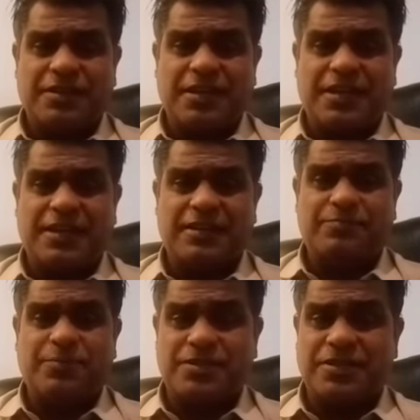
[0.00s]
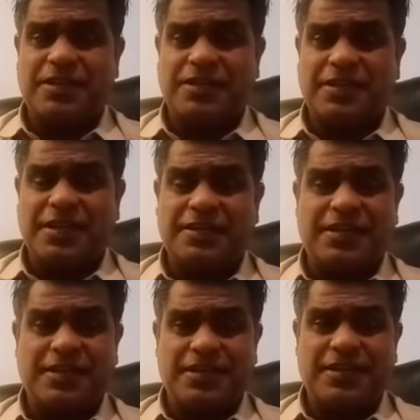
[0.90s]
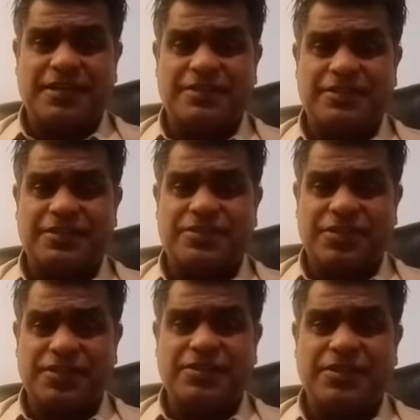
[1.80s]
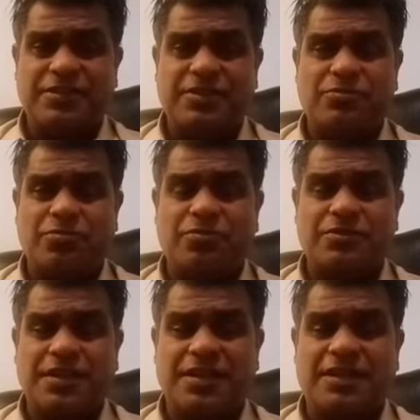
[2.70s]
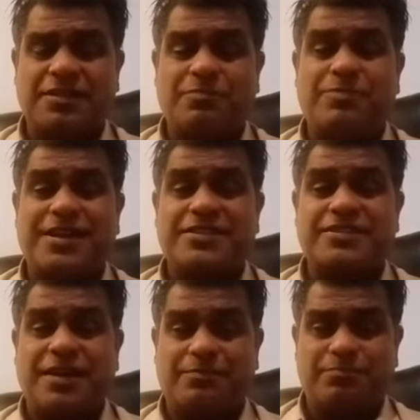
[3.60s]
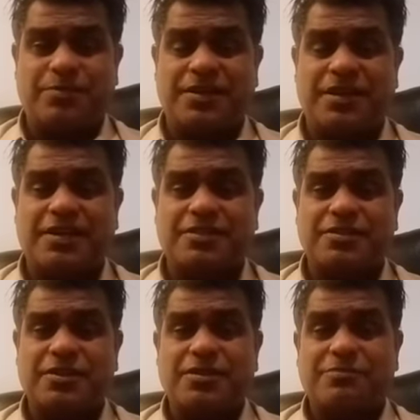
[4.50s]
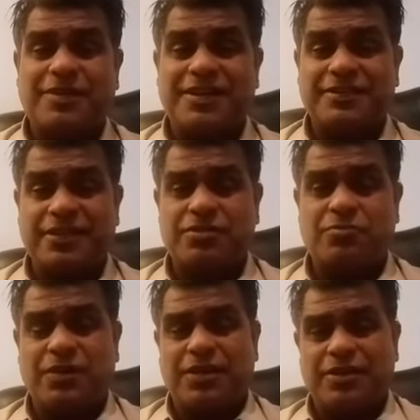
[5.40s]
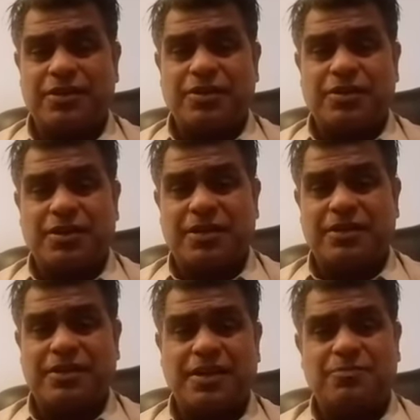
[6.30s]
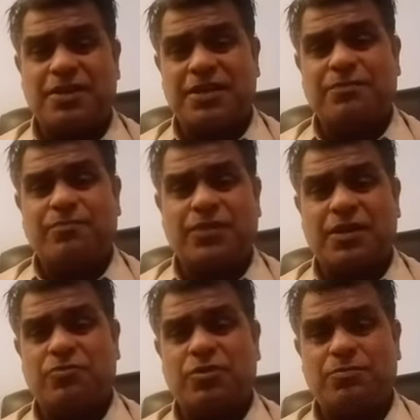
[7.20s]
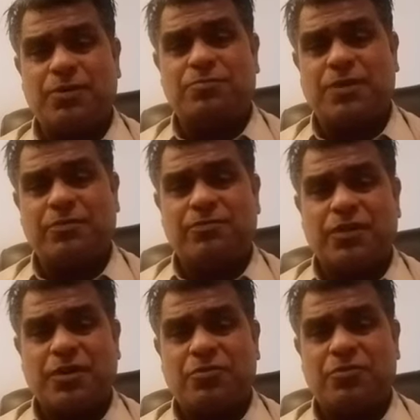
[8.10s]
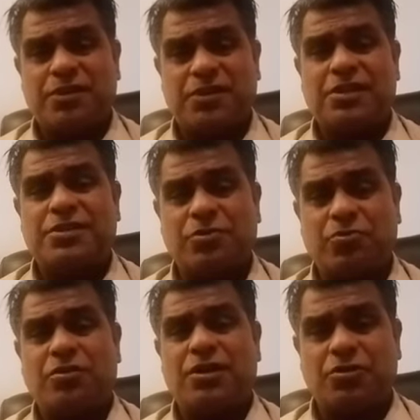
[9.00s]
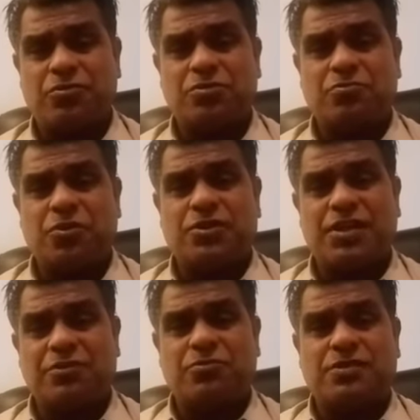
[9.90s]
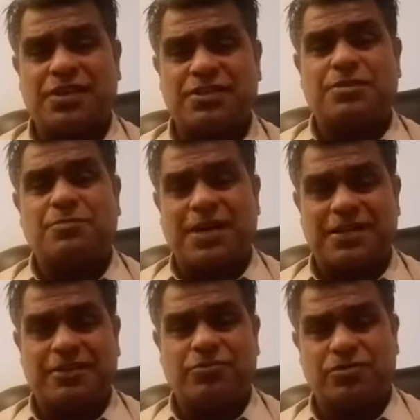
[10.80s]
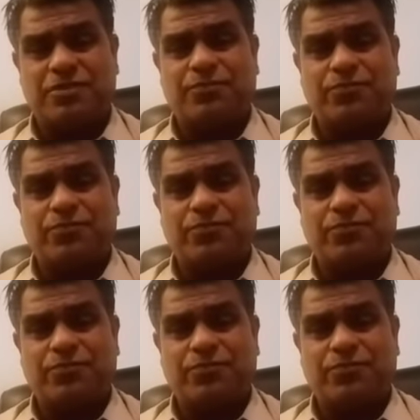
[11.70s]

and personally, I analyze that changing the rules are the best step because by this way, uh, normally uh, we people, when there is a good news, we think that is a bad news.